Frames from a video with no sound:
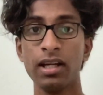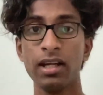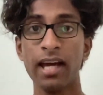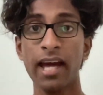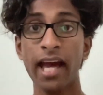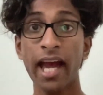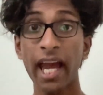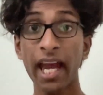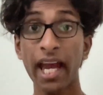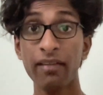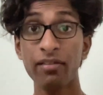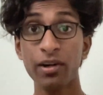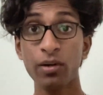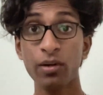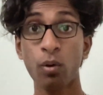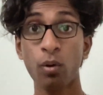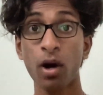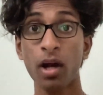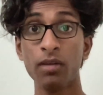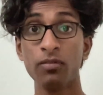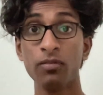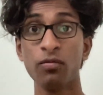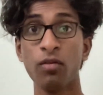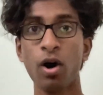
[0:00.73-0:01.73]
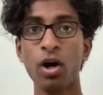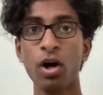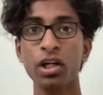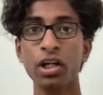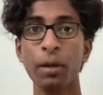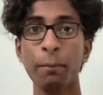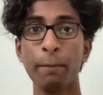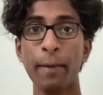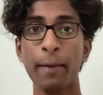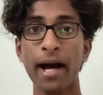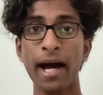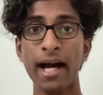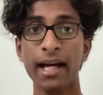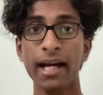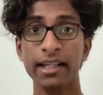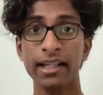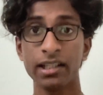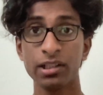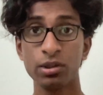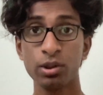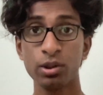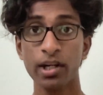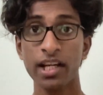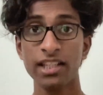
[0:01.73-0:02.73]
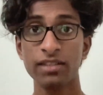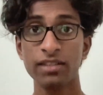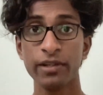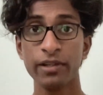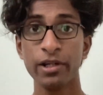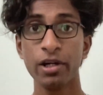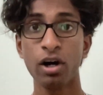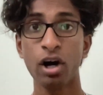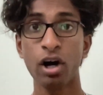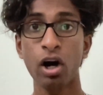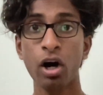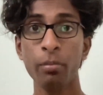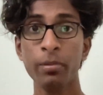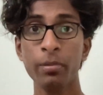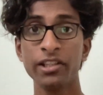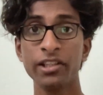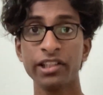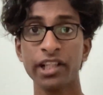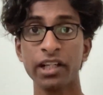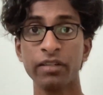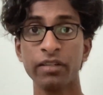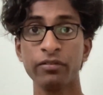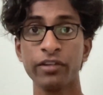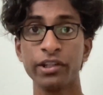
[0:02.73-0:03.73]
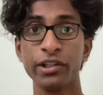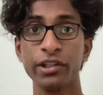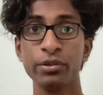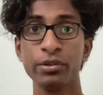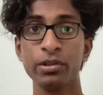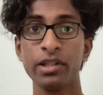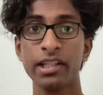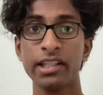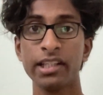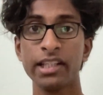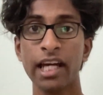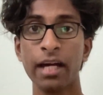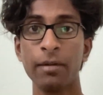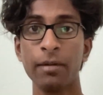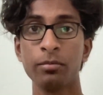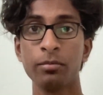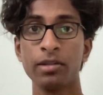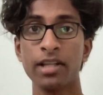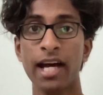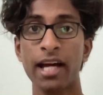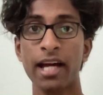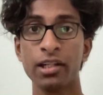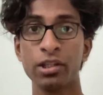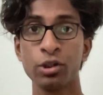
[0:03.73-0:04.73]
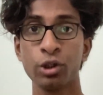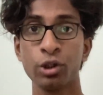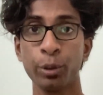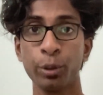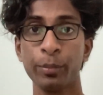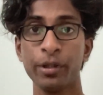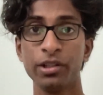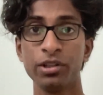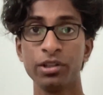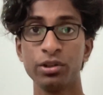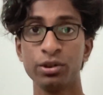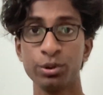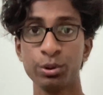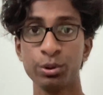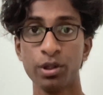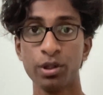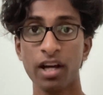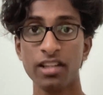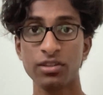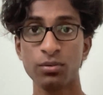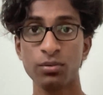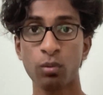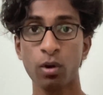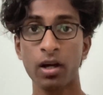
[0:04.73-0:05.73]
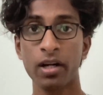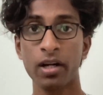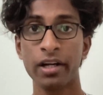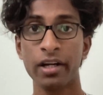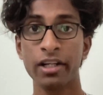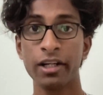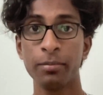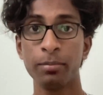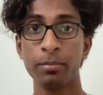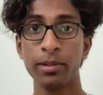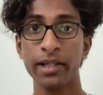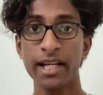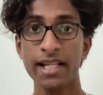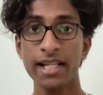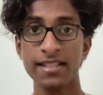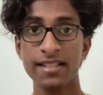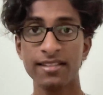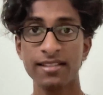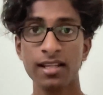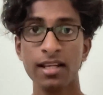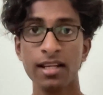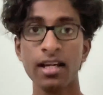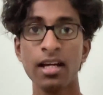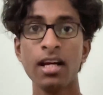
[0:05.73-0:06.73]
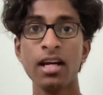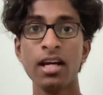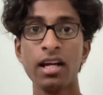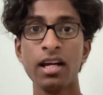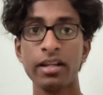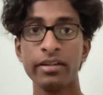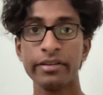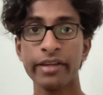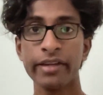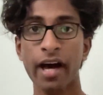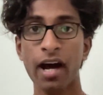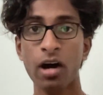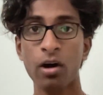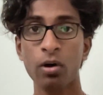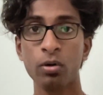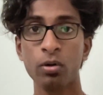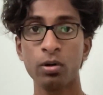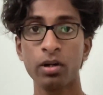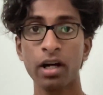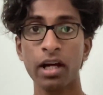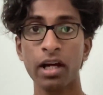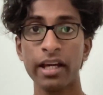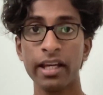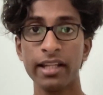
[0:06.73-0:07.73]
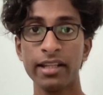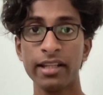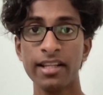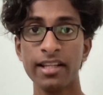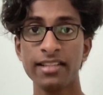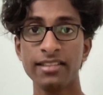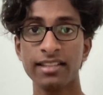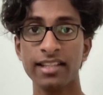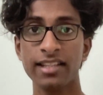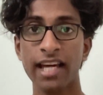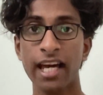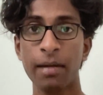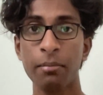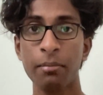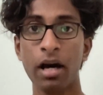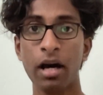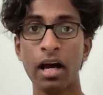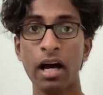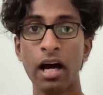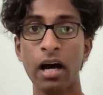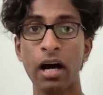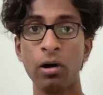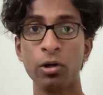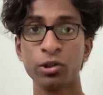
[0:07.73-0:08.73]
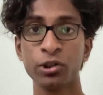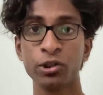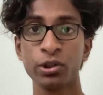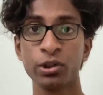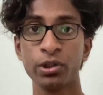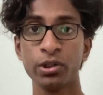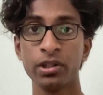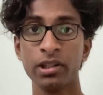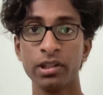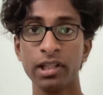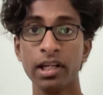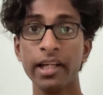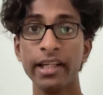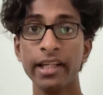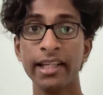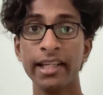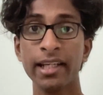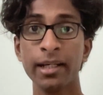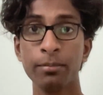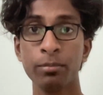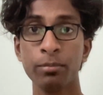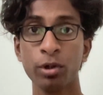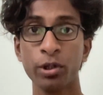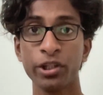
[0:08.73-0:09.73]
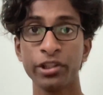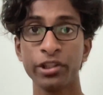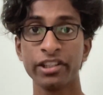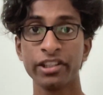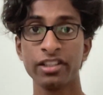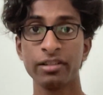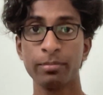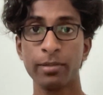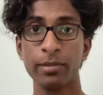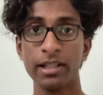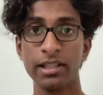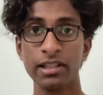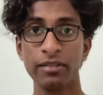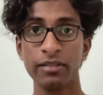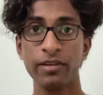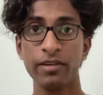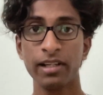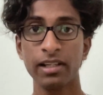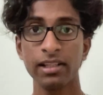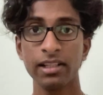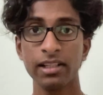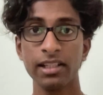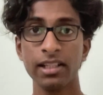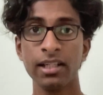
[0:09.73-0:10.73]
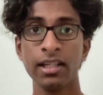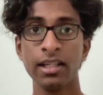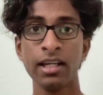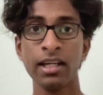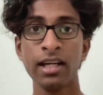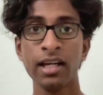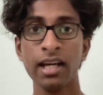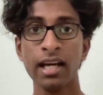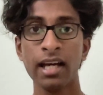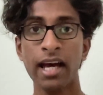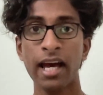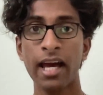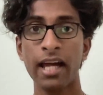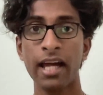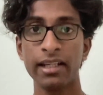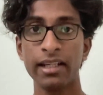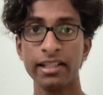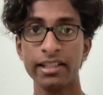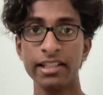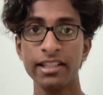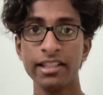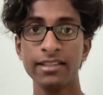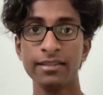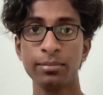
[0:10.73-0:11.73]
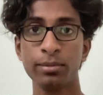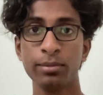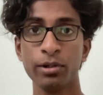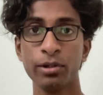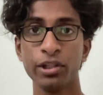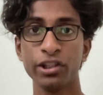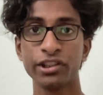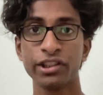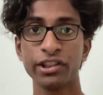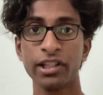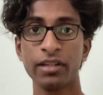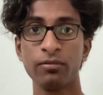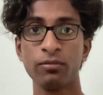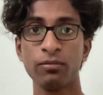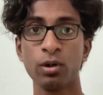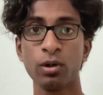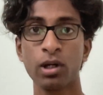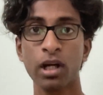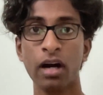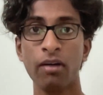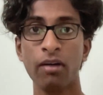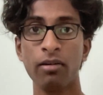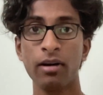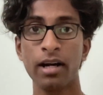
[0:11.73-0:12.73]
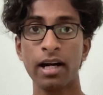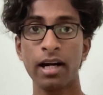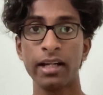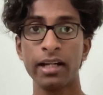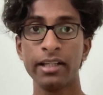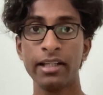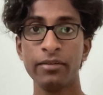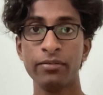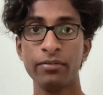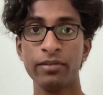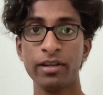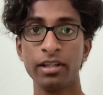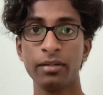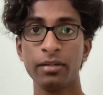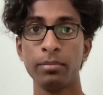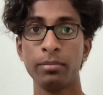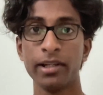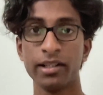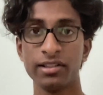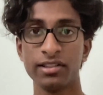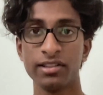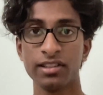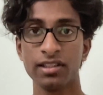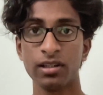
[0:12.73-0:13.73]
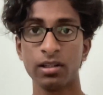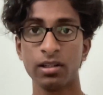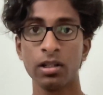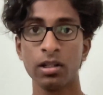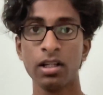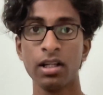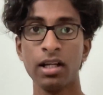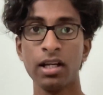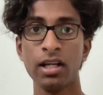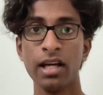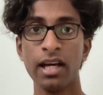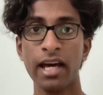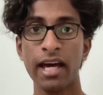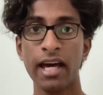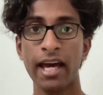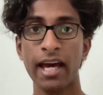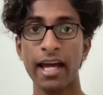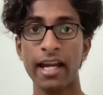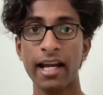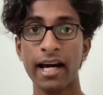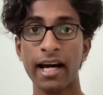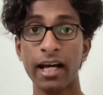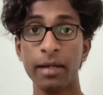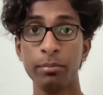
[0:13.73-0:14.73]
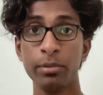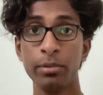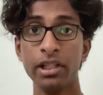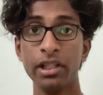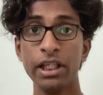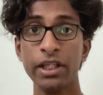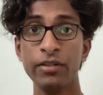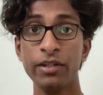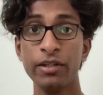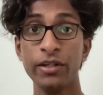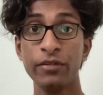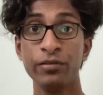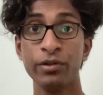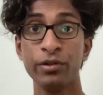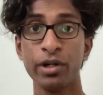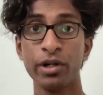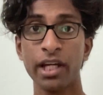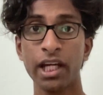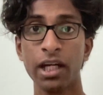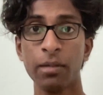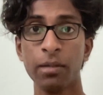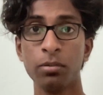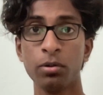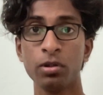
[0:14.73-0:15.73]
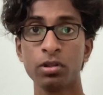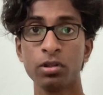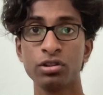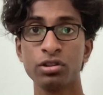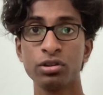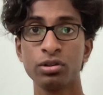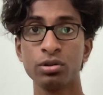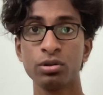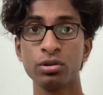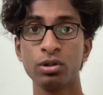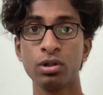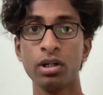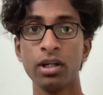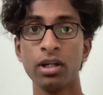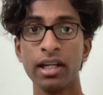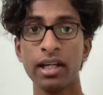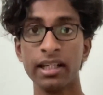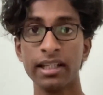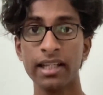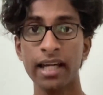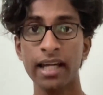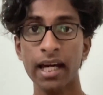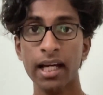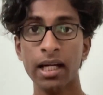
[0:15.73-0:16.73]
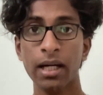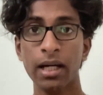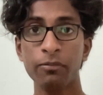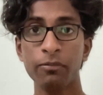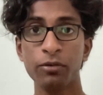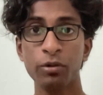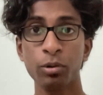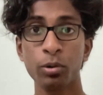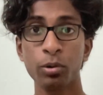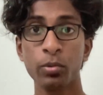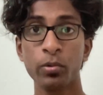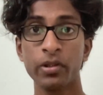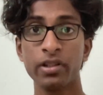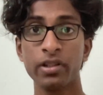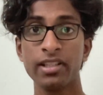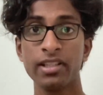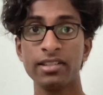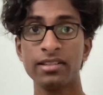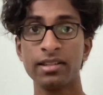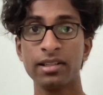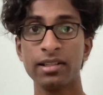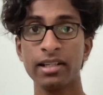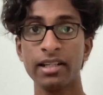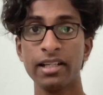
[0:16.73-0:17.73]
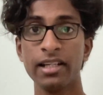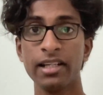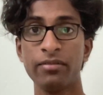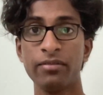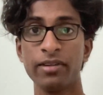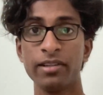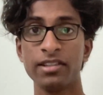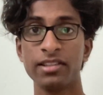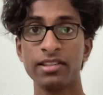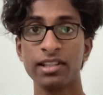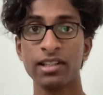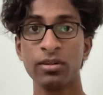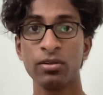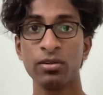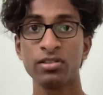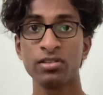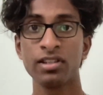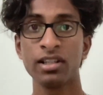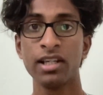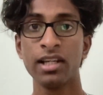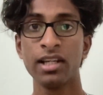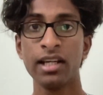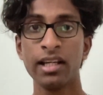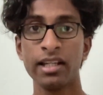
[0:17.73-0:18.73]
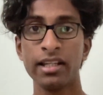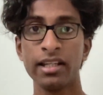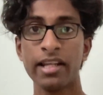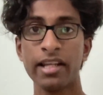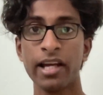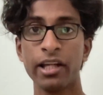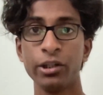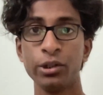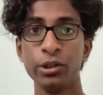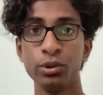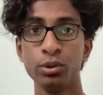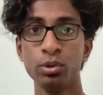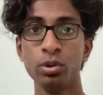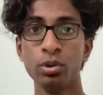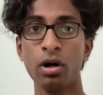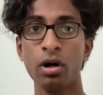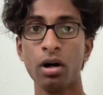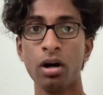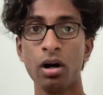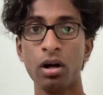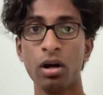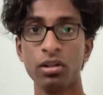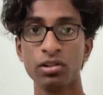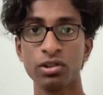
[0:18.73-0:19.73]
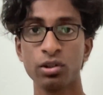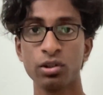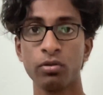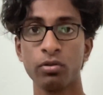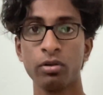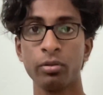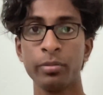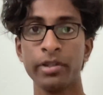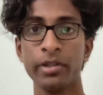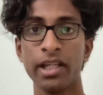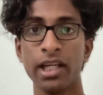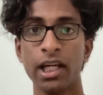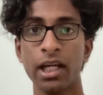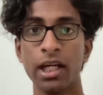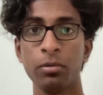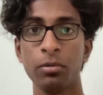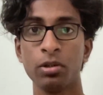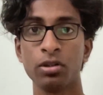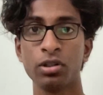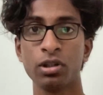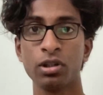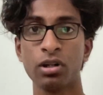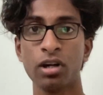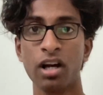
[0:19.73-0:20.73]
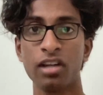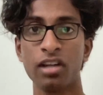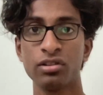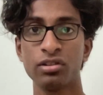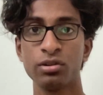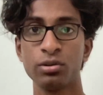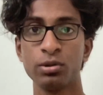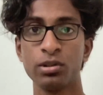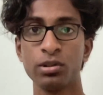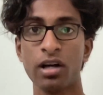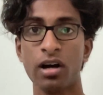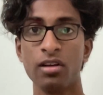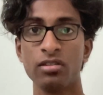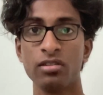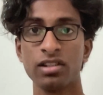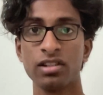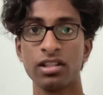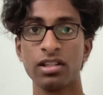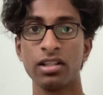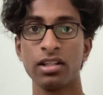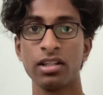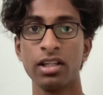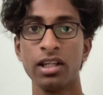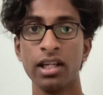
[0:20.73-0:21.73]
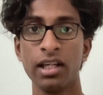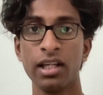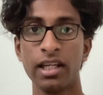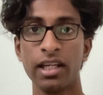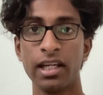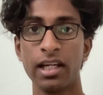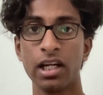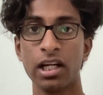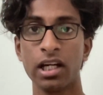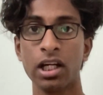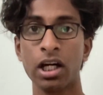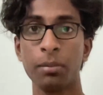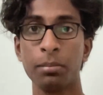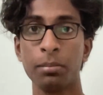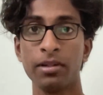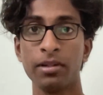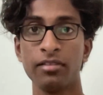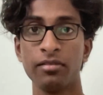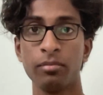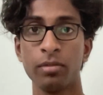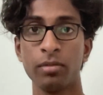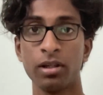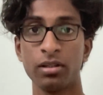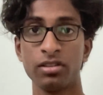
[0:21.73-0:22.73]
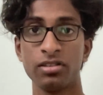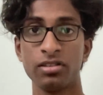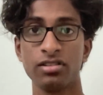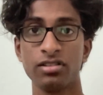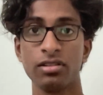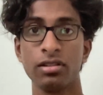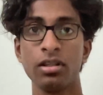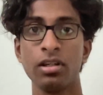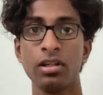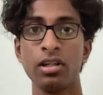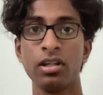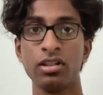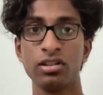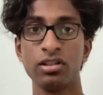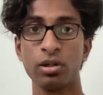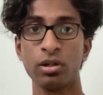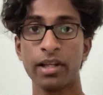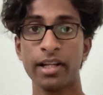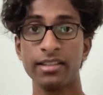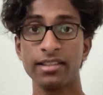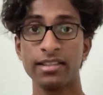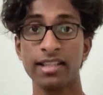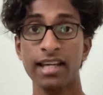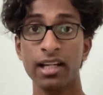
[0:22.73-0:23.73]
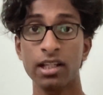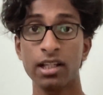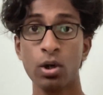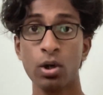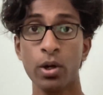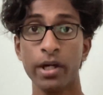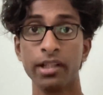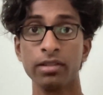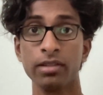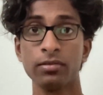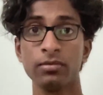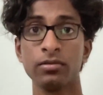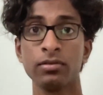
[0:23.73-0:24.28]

Hey everyone, welcome back. In today's video, I'll be sharing with you the game that took me to 2100 Blitz. Now, in this game, I'll show you three key positions specifically, and each position will cover a different Blitz skill. And I believe if you're able to get comfortable with these three different skills, then you also will be able to cross 2000 in a couple of months. So let's get going.